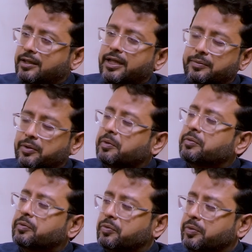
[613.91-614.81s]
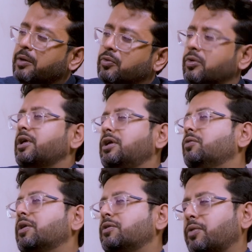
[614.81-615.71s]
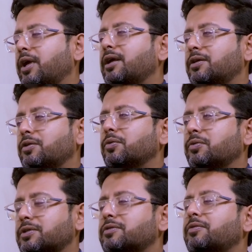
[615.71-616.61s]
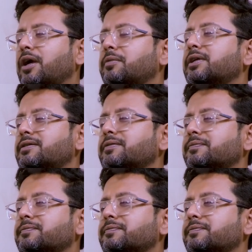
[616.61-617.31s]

That probably would be a more accurate way to describe it.